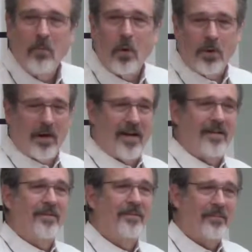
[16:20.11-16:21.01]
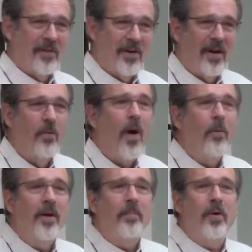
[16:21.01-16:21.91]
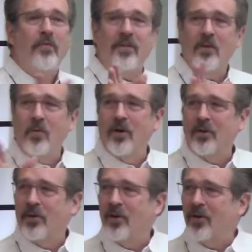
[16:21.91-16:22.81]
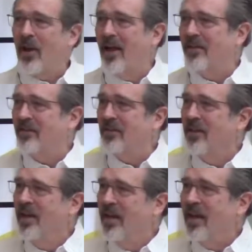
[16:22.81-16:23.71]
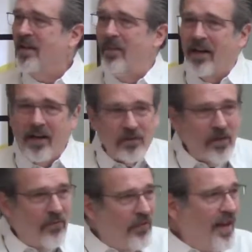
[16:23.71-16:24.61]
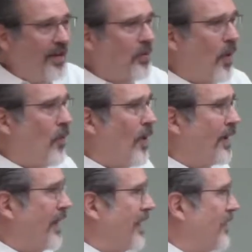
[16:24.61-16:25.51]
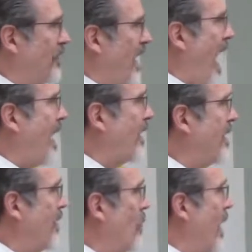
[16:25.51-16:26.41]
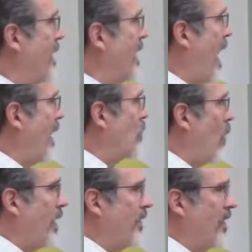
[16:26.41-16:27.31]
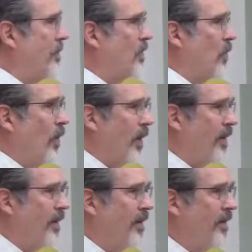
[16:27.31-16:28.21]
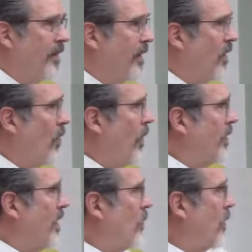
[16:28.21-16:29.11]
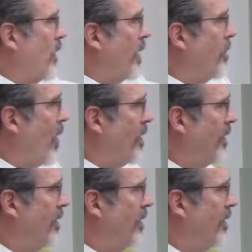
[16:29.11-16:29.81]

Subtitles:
Okay. What would a perfect world look like to anybody else? If things were working exactly the way God wanted them to work, what would it look like? Mark?